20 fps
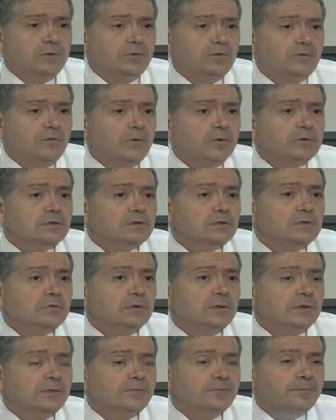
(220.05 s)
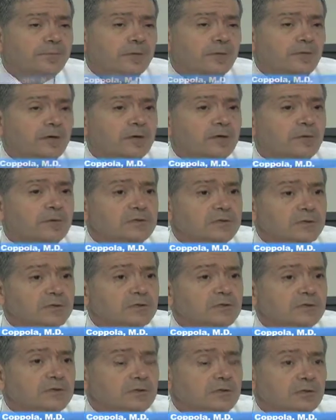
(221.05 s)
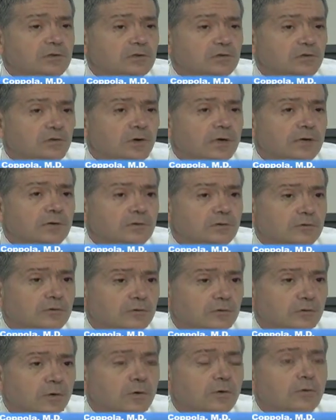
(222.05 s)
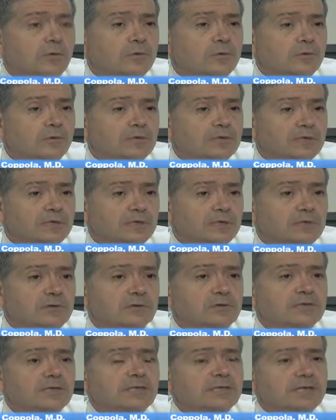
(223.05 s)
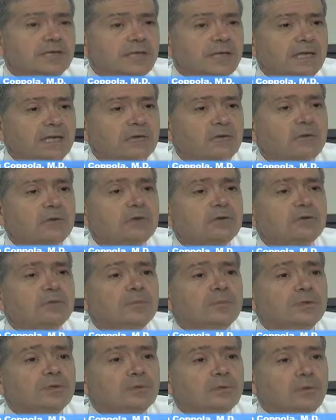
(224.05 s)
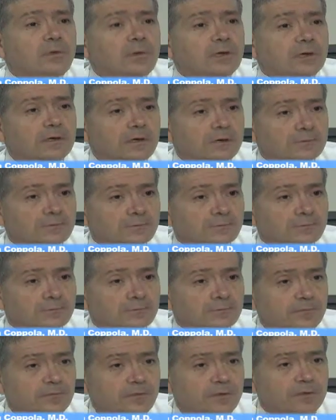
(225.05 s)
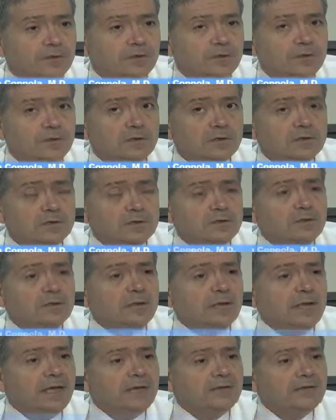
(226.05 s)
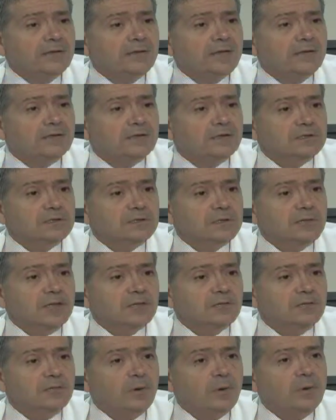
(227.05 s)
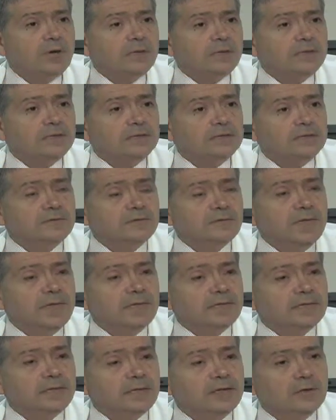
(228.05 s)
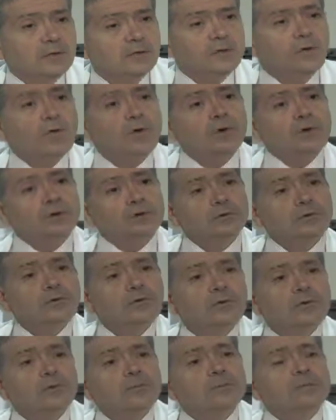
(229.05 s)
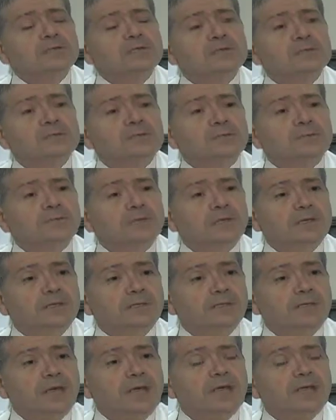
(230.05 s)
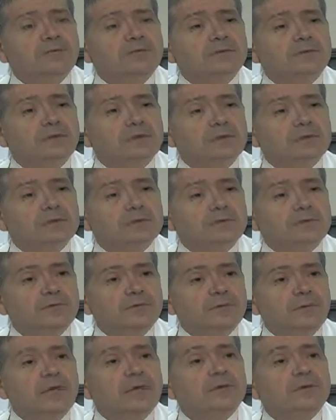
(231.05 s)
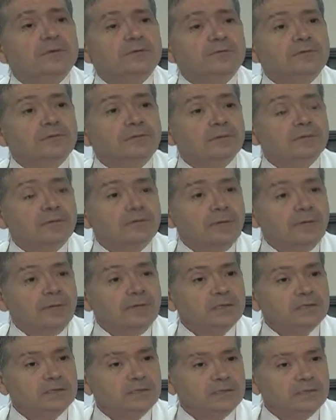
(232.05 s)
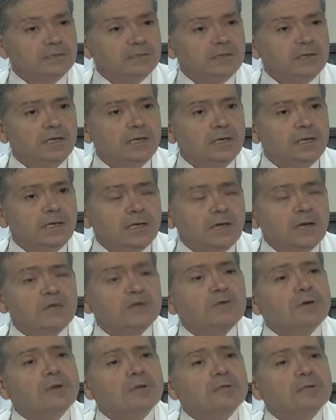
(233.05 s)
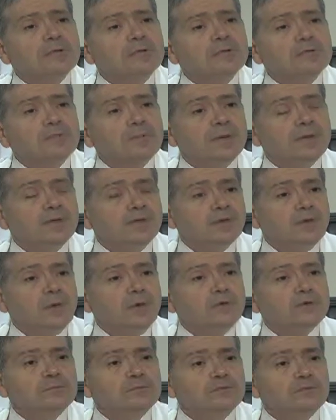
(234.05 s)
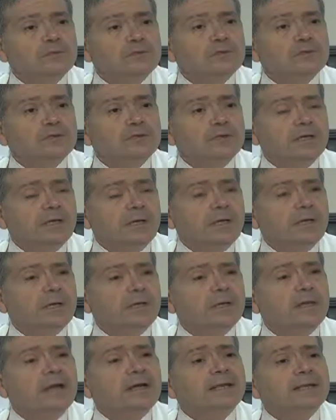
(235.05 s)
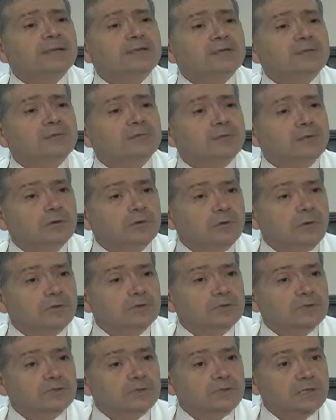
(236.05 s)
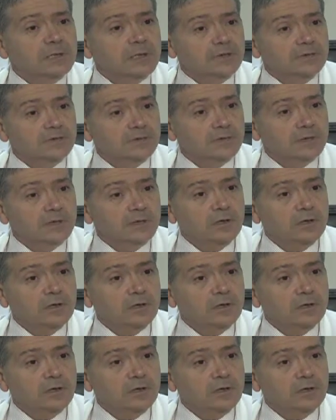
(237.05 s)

When you first do a uh, radial procedure, since you're trying to learn the procedure, it's going to take you a little bit longer. So you have to have your staff buying into the fact that long term this is going to be advantageous for them and for the patients. And it really does make the post procedure care a lot easier for your nursing staff.